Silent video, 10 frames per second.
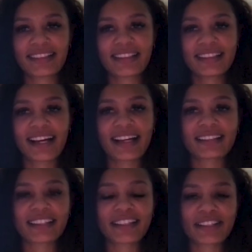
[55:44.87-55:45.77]
Yeah,
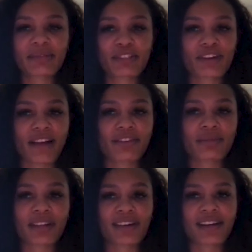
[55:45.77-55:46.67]
thank you so much for having
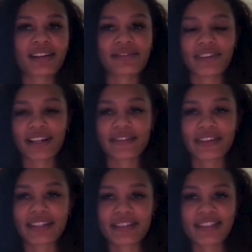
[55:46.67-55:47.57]
me on and for
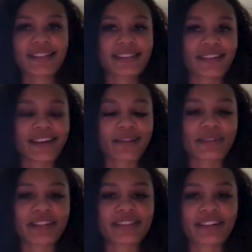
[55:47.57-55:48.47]
even just considering
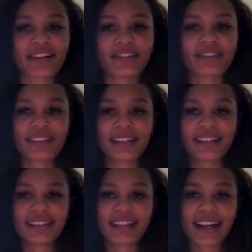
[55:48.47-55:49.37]
me. So
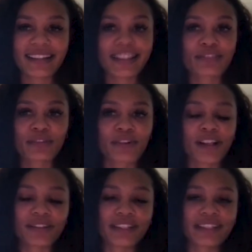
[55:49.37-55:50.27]
yeah, thanks for
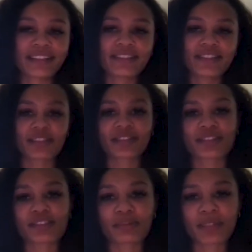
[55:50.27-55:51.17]
following and just
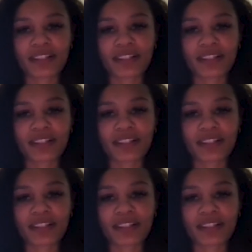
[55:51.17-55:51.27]
consuming the